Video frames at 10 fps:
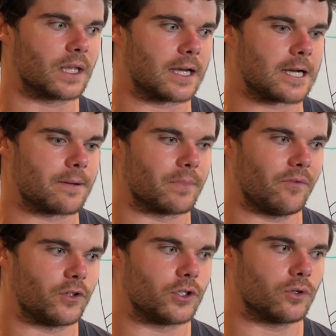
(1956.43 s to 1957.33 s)

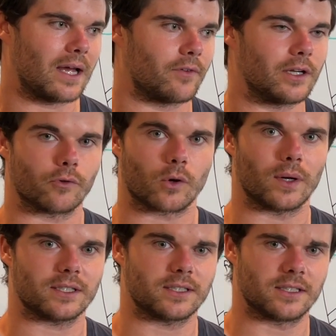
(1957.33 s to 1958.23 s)
if you do have any
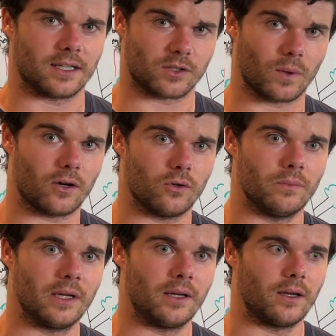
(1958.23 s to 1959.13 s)
requests as well
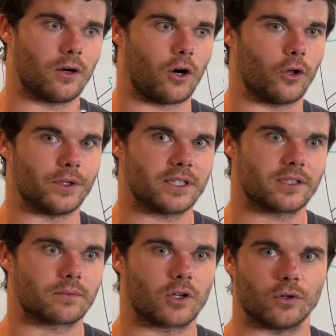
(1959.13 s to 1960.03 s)
on
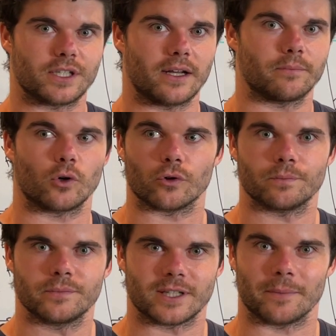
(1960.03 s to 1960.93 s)
this content or
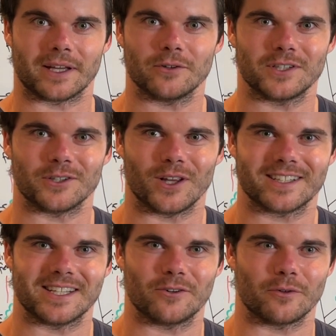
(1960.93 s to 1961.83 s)
something else that you'd like
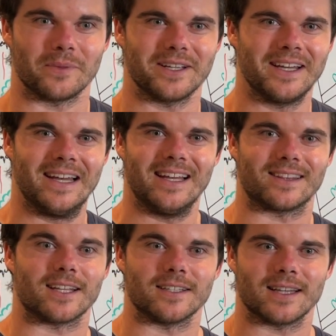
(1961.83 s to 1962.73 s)
to hear from me,
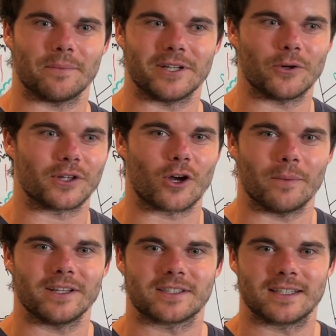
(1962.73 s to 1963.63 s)
then let me know in the
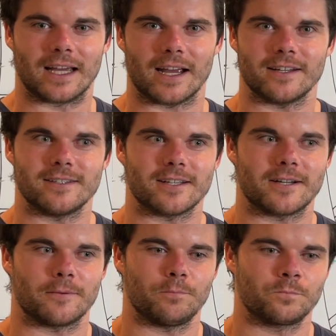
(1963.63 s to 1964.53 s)
comments. And
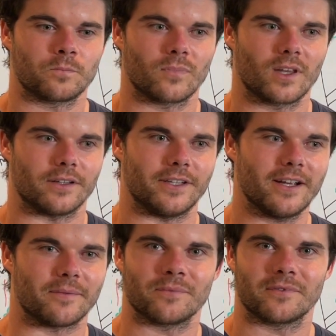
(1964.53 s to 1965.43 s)

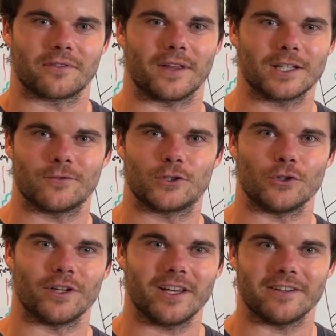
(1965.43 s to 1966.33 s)
yeah, thanks for
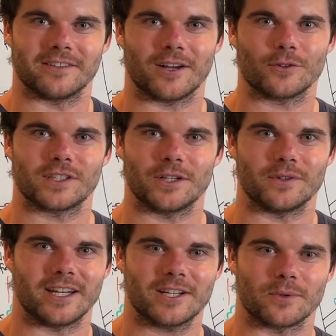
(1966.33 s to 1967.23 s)
tuning in. I'll see you in
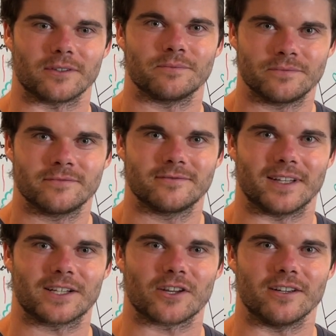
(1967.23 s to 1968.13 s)
the next one.
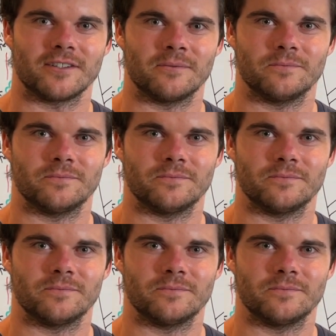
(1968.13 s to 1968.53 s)
Thanks, guys.